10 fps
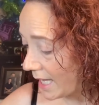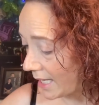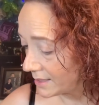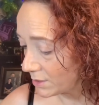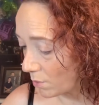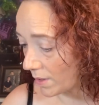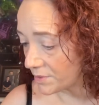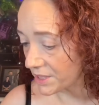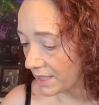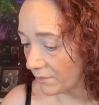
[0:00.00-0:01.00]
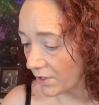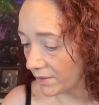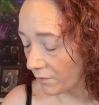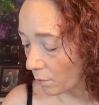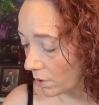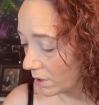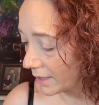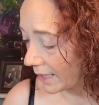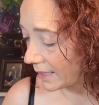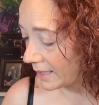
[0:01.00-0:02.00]
and so I'm just getting ready for work,
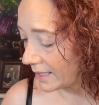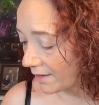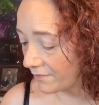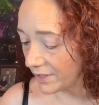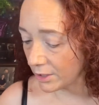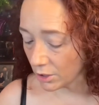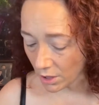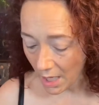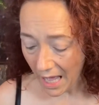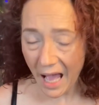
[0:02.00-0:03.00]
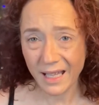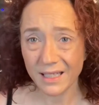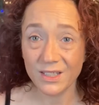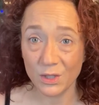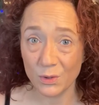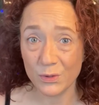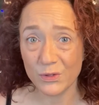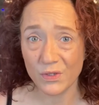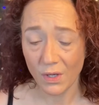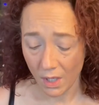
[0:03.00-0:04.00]
and I figure I can use